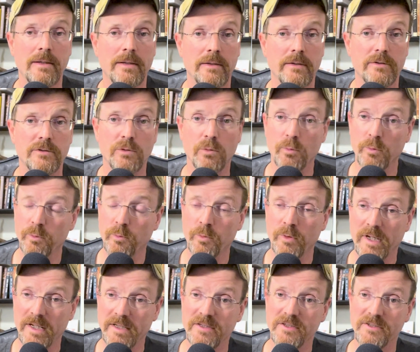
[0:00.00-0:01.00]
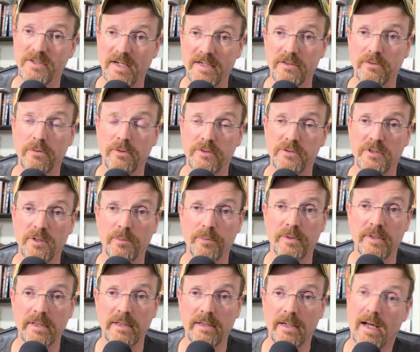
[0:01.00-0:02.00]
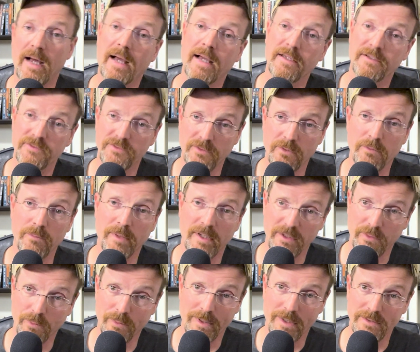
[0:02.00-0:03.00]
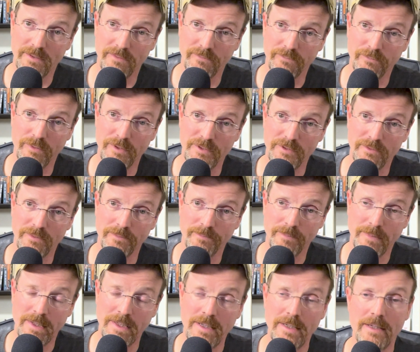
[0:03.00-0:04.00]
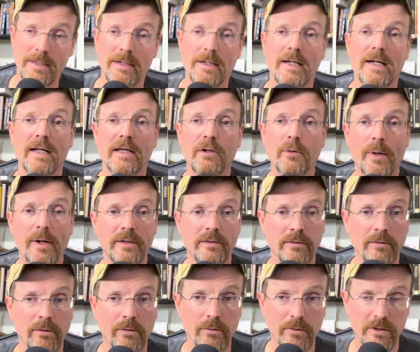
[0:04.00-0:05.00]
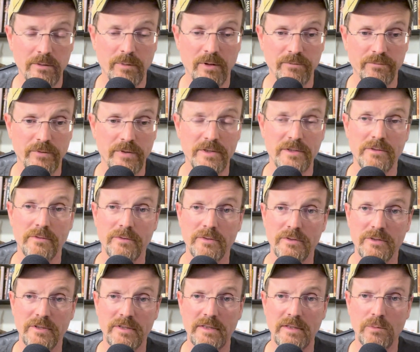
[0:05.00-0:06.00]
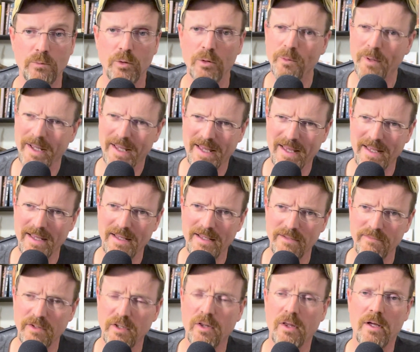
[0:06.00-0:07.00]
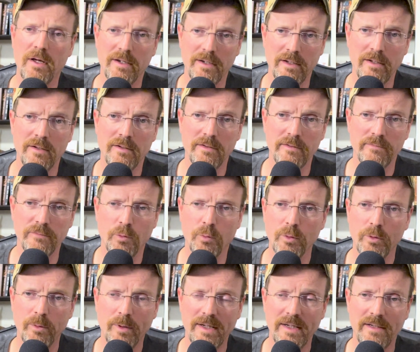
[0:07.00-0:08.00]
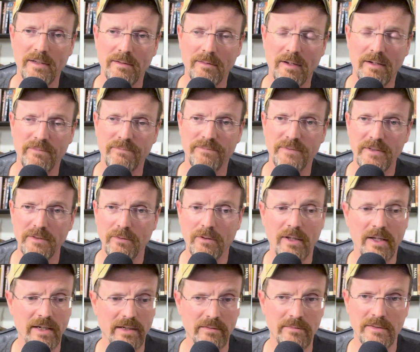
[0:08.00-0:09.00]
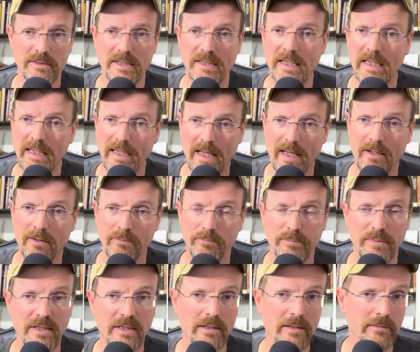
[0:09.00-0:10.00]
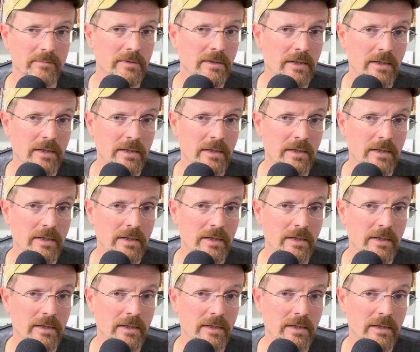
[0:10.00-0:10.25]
So when I decide to cook something, I start by going out to the freezer. And I go out and look at my freezer and see, what do I have a lot of? Or what do I feel like digging out? Be it,